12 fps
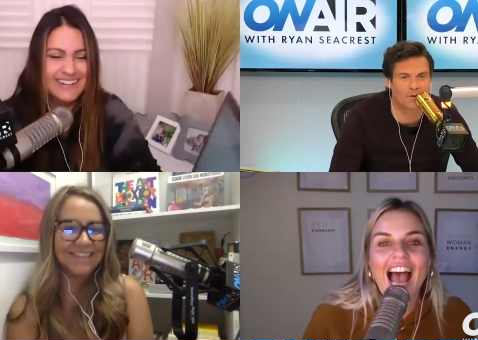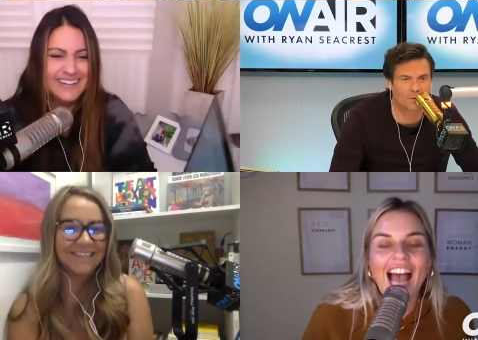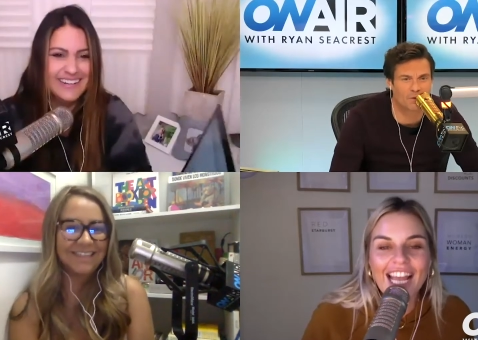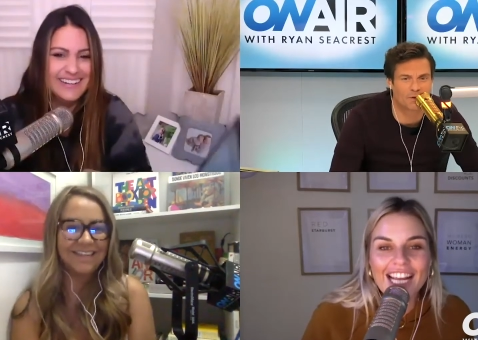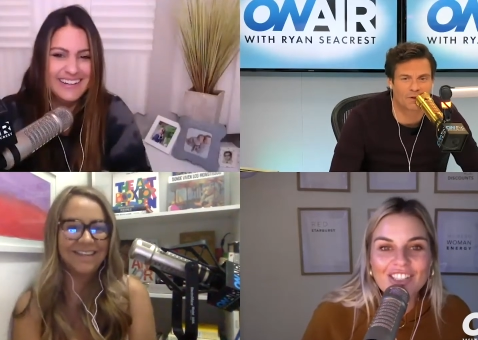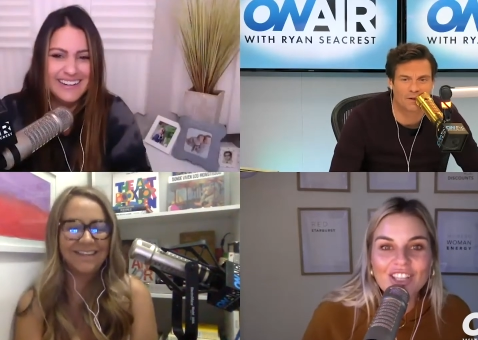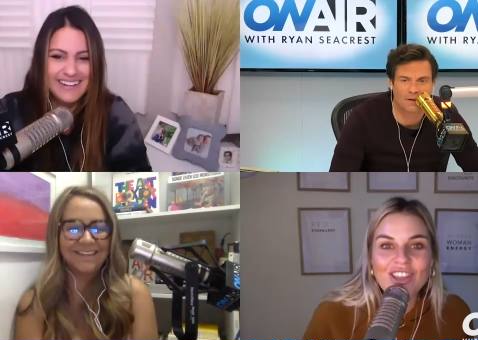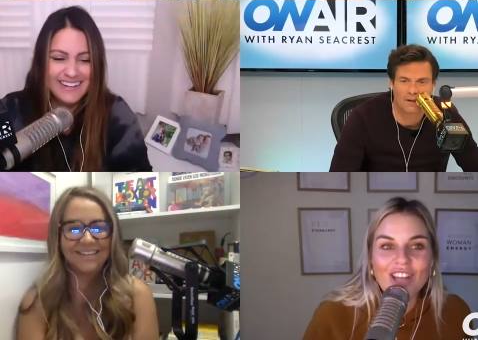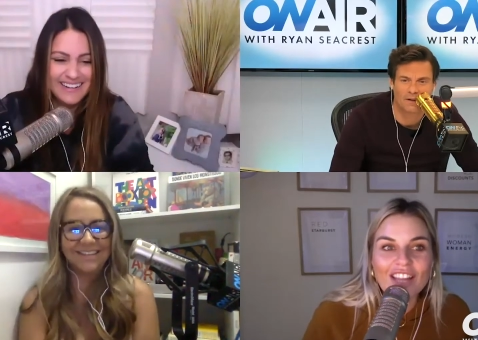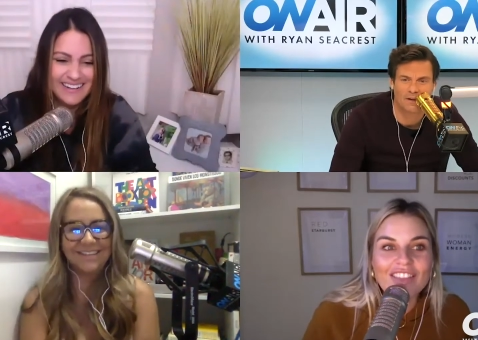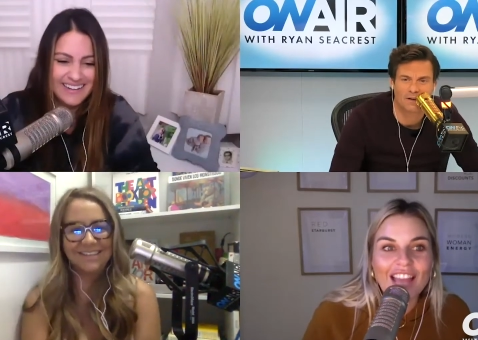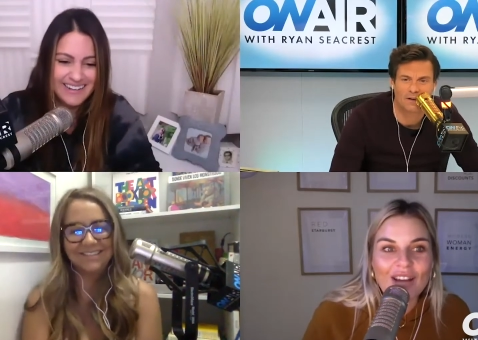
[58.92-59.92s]
Speaker 1: Google... I actually
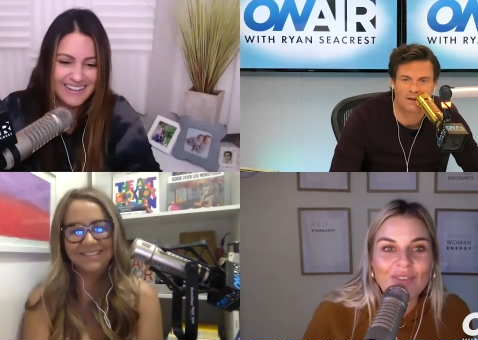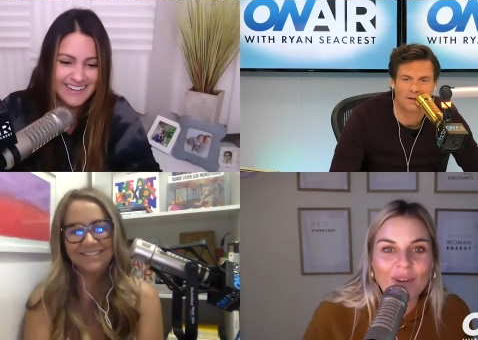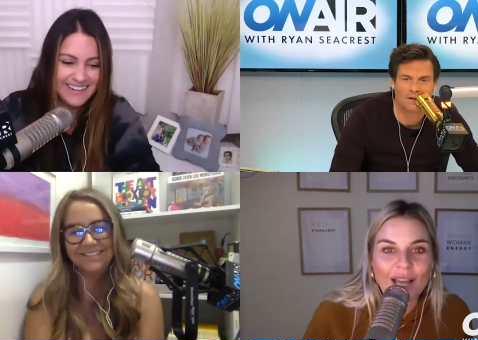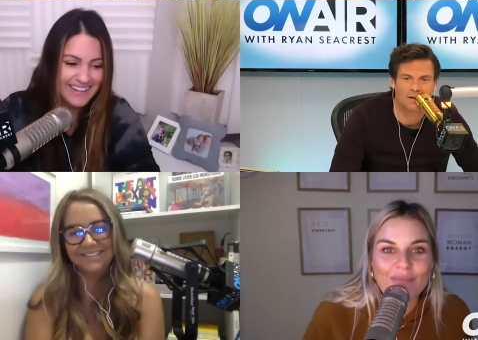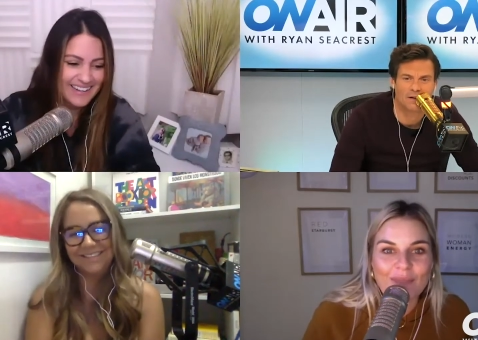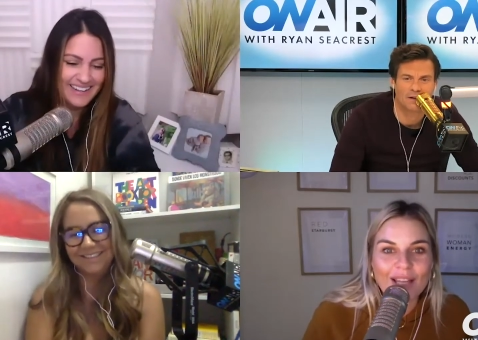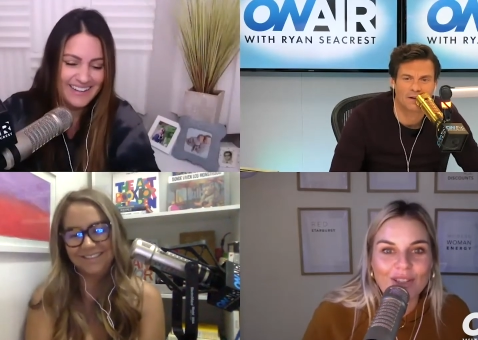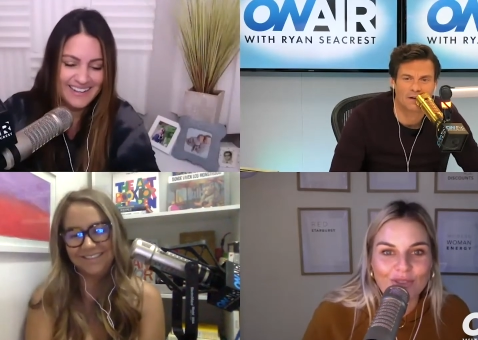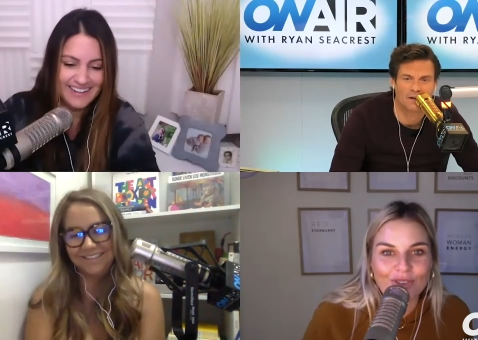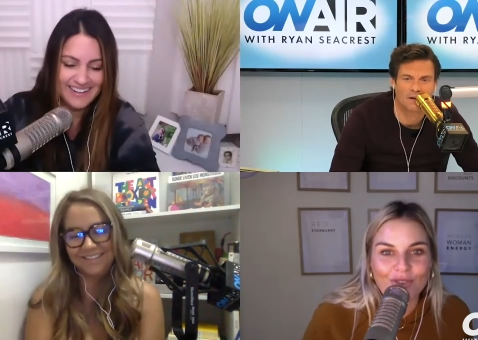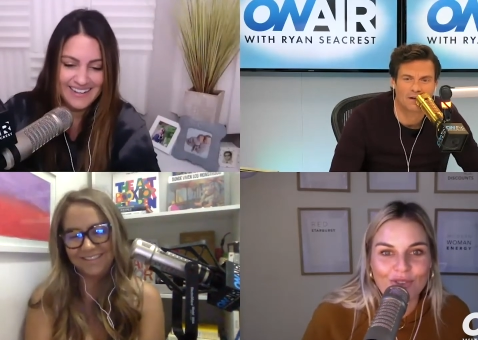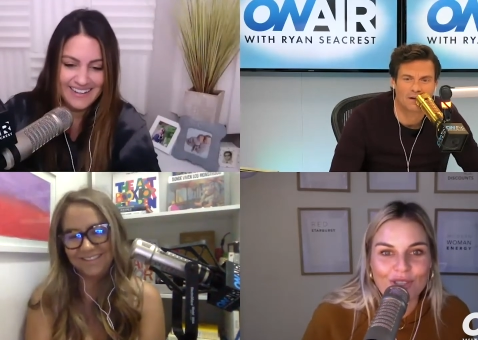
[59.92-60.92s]
thought that when I met you
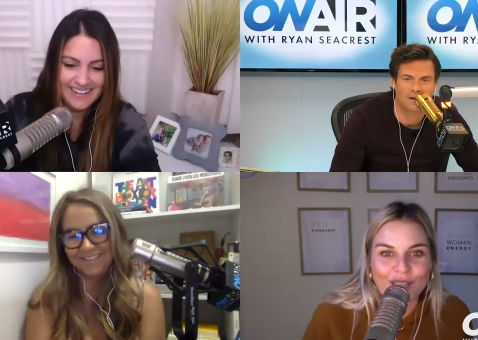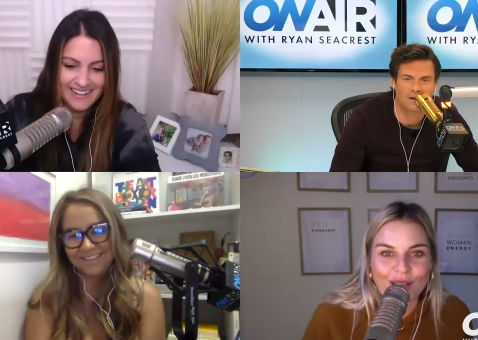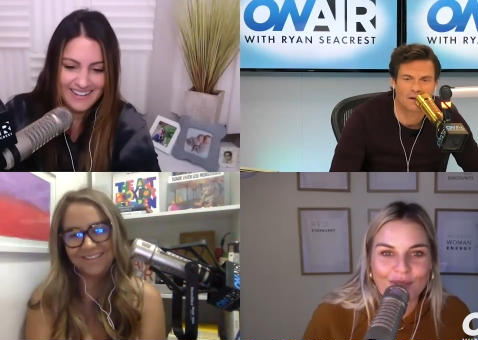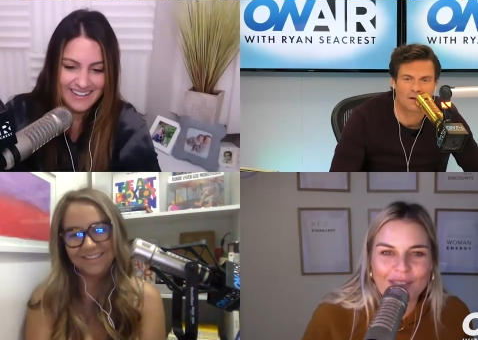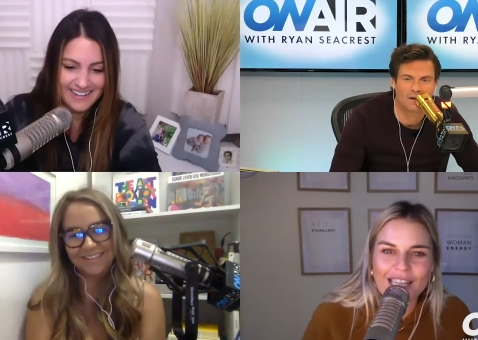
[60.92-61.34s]
for the first time. I